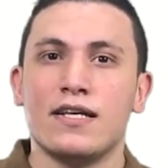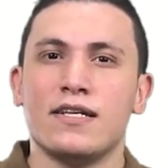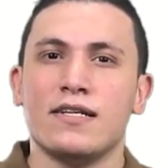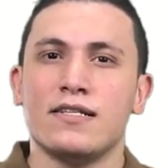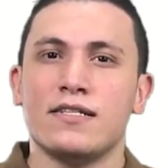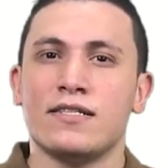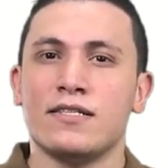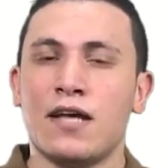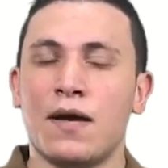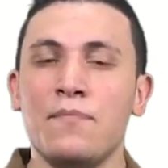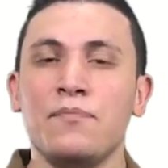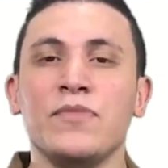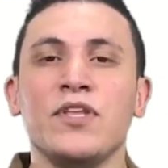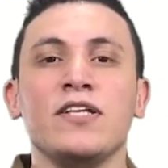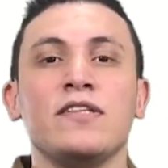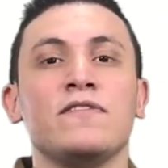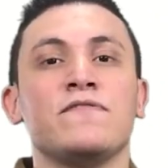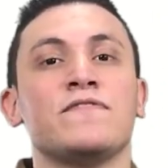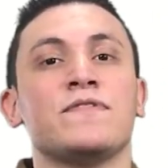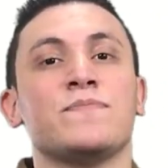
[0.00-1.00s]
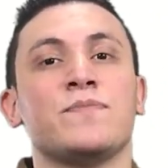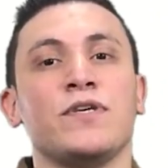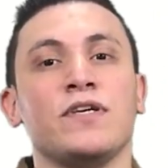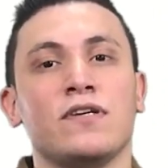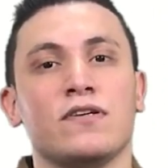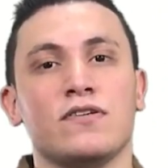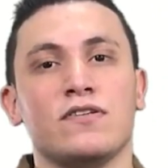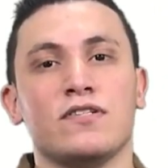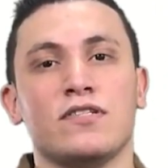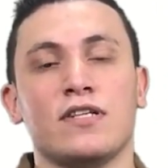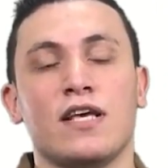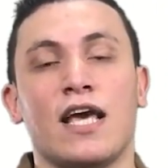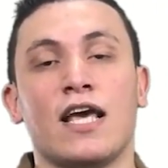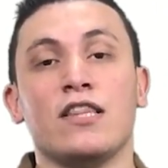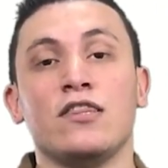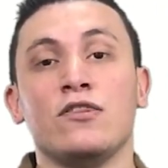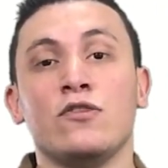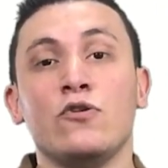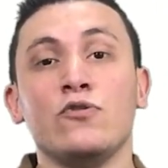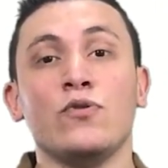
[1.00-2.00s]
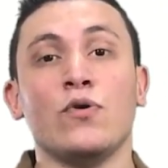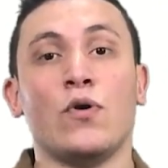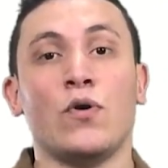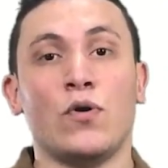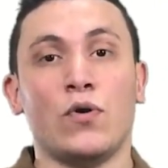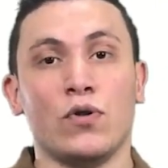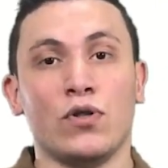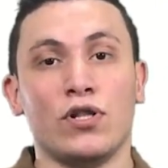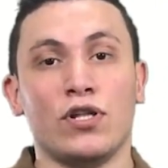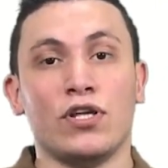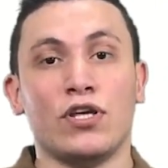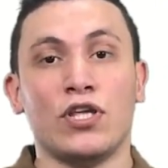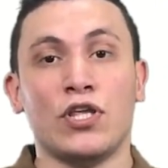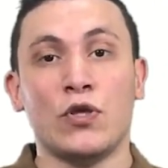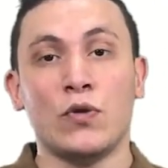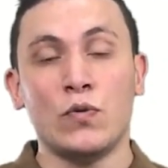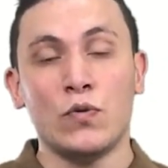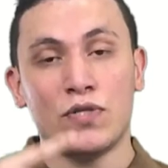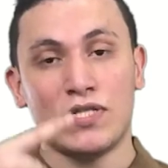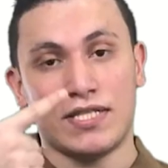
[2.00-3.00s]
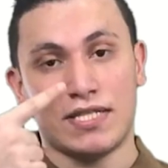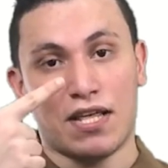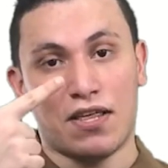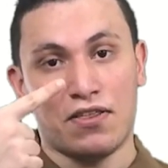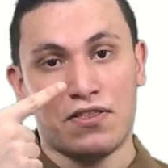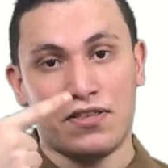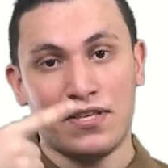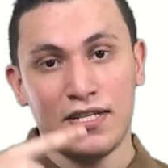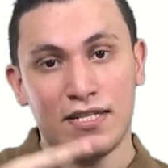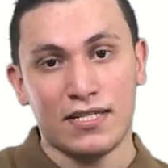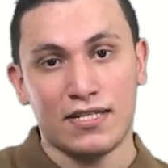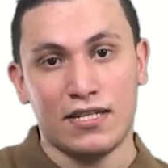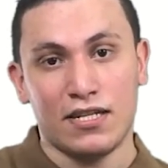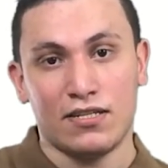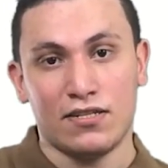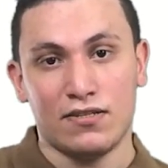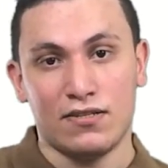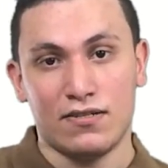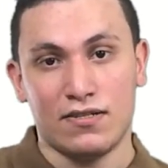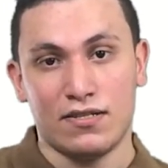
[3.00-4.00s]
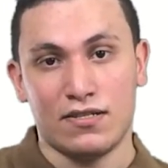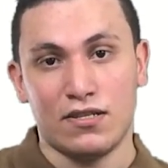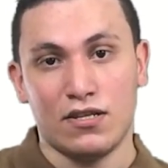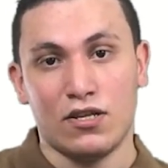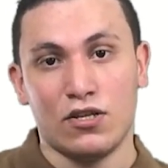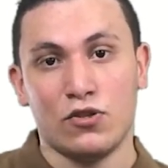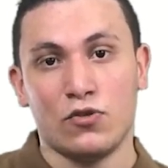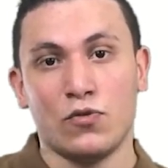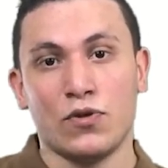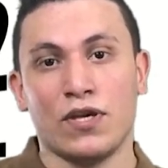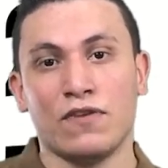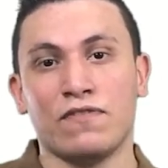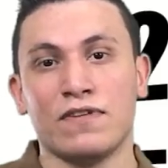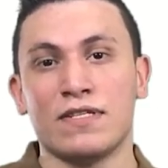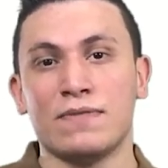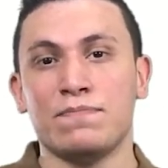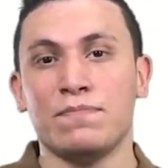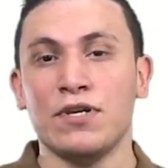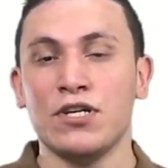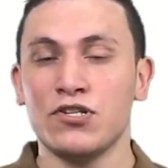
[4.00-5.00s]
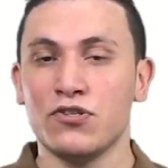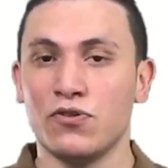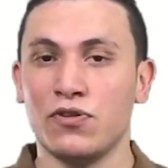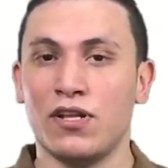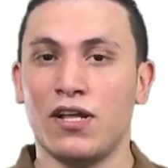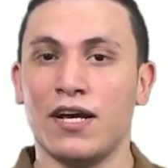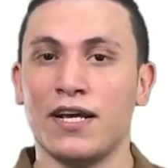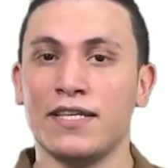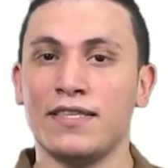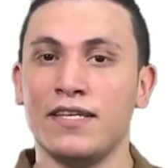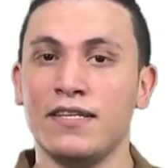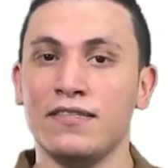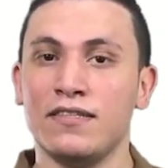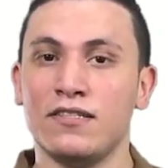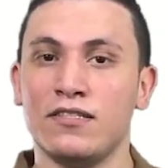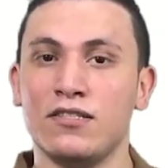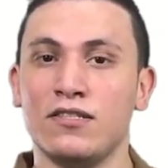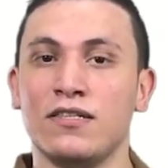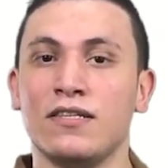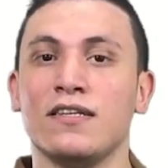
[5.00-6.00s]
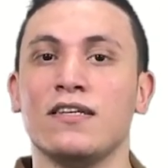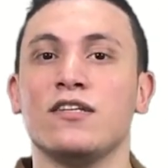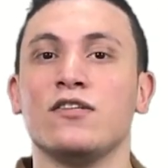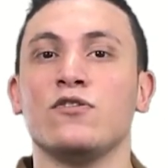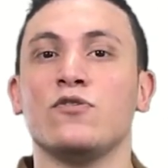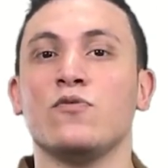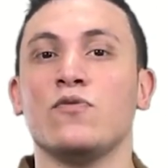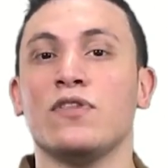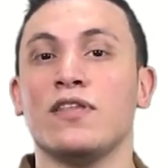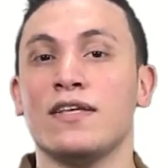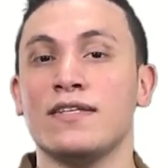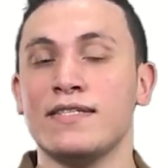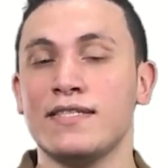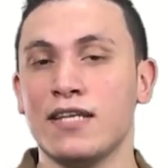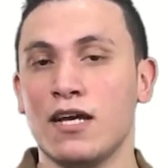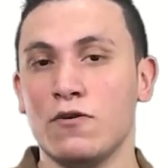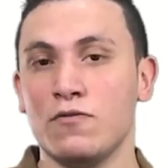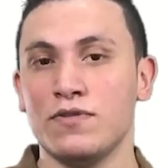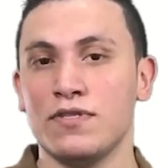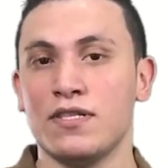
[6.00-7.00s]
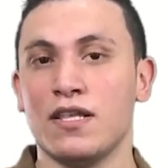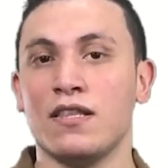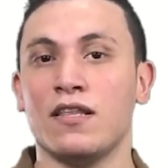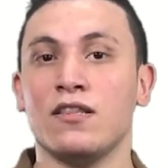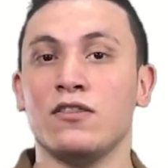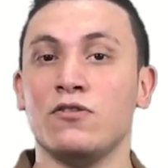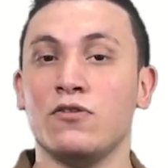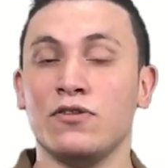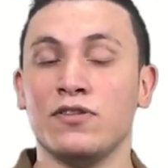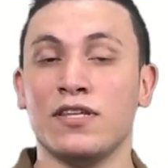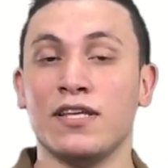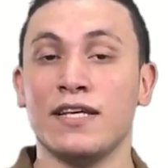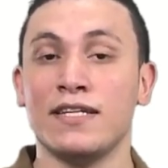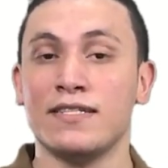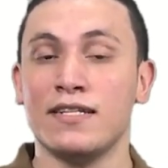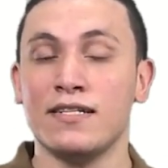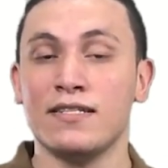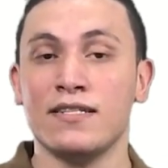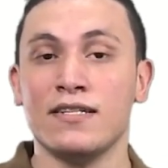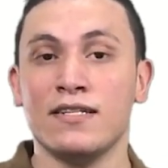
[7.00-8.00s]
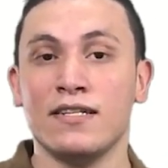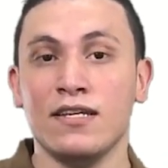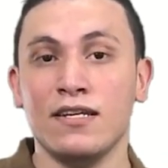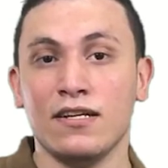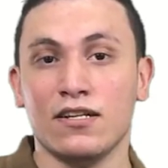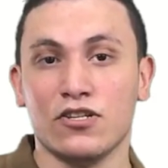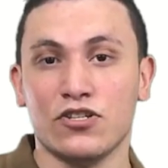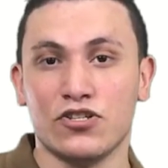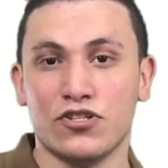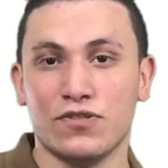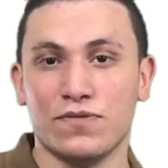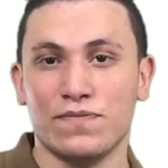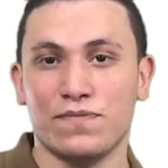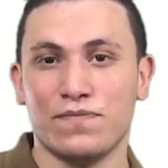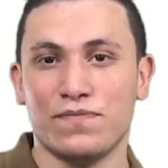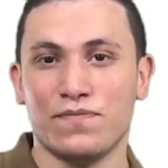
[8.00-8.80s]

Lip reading: Some native speakers, and not all, use these letters to give a special identity to the sounds that don't exist in English.